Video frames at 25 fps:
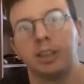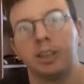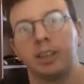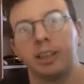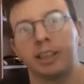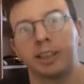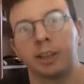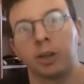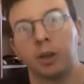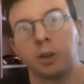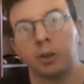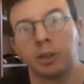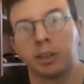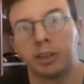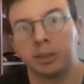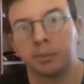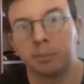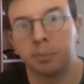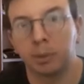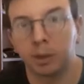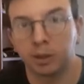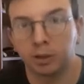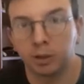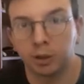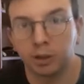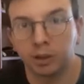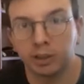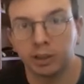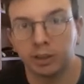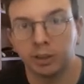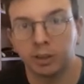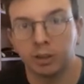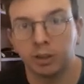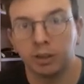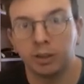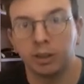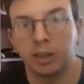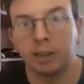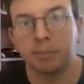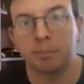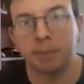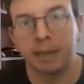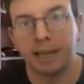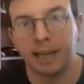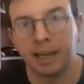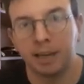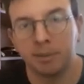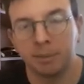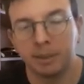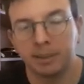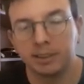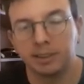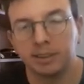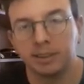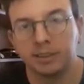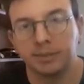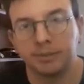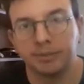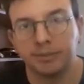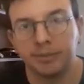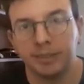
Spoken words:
including Puerto Rico and Bahamas.